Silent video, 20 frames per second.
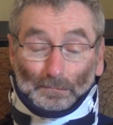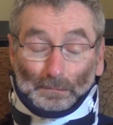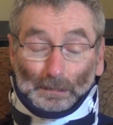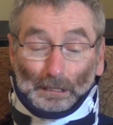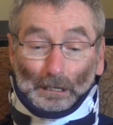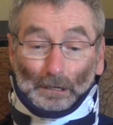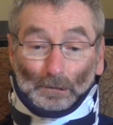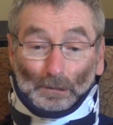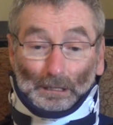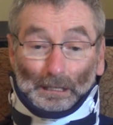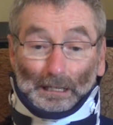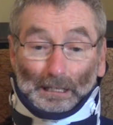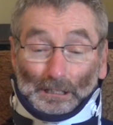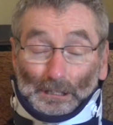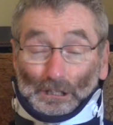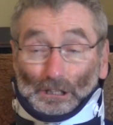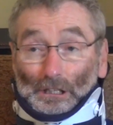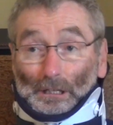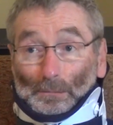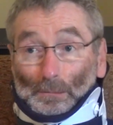outlying
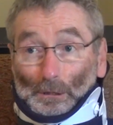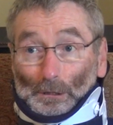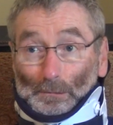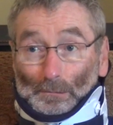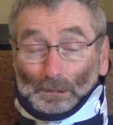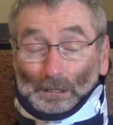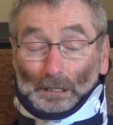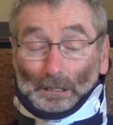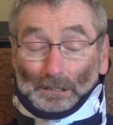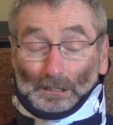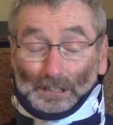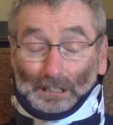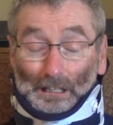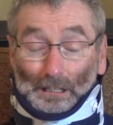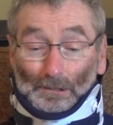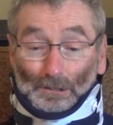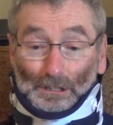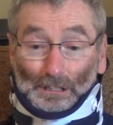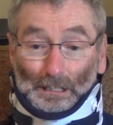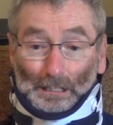suburbs on the south
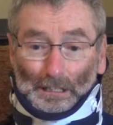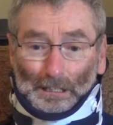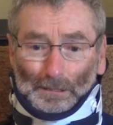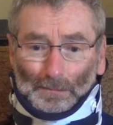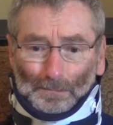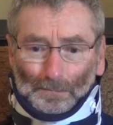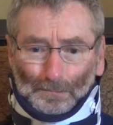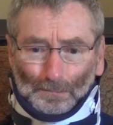side,